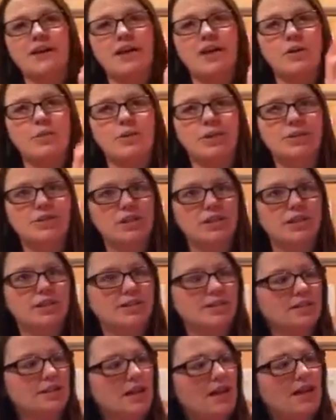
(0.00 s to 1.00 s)
file, which
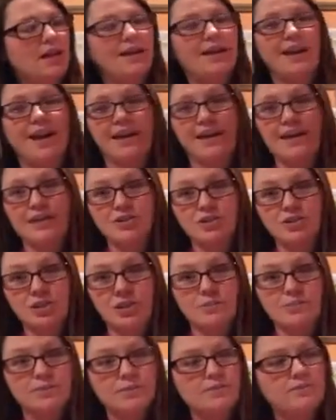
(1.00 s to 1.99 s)
is not yet
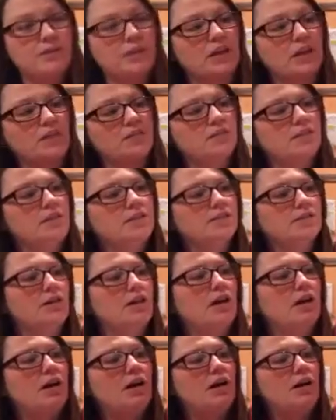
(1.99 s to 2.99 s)
shipped. So these are
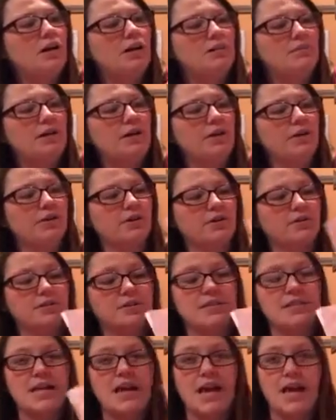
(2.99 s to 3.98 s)
all my
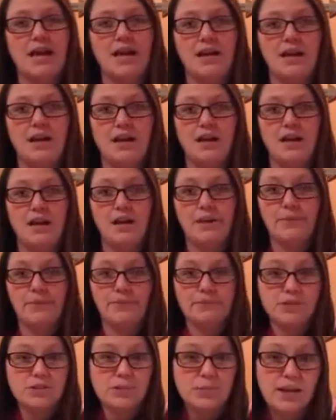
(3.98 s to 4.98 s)
girls that
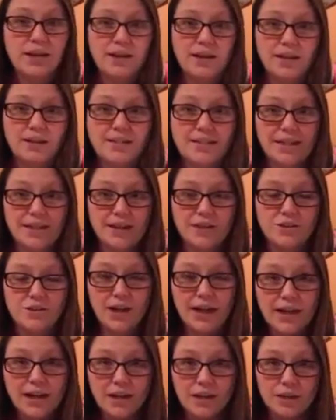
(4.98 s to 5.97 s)
I'm just waiting to get
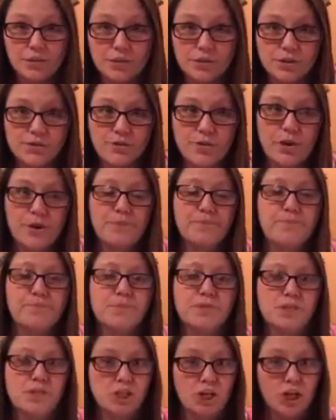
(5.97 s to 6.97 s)
tracking numbers for.
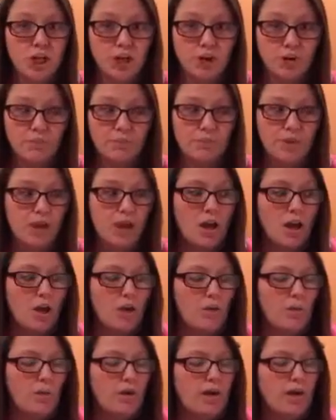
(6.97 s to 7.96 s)
So
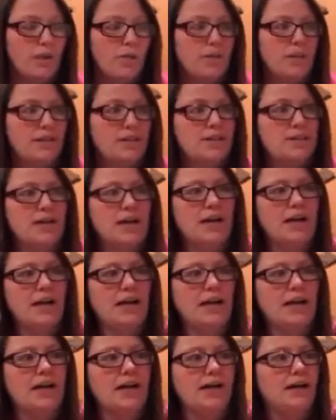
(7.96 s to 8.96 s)
once
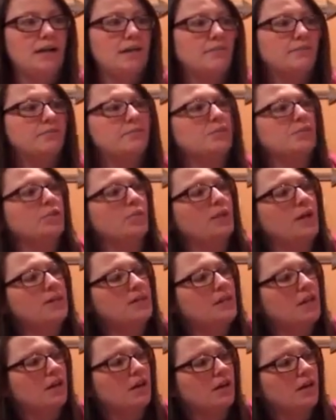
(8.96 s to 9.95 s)
so
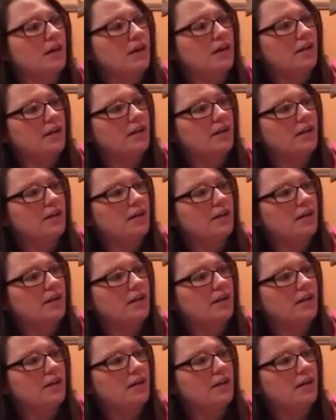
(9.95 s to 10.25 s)
right there